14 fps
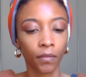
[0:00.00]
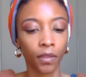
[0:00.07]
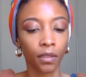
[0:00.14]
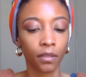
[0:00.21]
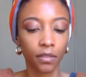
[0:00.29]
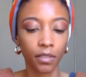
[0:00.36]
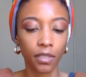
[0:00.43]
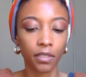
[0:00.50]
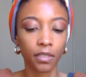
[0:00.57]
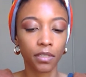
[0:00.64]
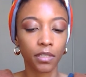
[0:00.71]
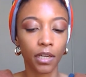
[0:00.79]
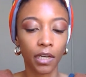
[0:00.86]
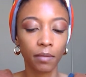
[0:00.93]
Says it's
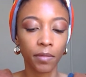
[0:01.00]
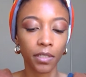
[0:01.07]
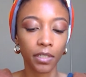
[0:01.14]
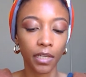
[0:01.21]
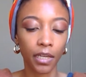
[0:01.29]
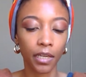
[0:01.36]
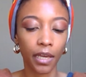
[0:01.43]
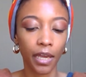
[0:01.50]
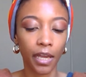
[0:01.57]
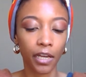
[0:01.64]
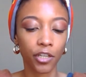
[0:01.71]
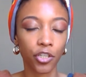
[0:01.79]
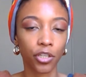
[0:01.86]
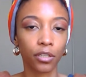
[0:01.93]
time to take
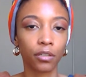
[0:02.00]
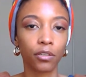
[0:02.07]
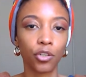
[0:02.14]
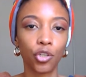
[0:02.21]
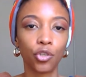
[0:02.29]
action. New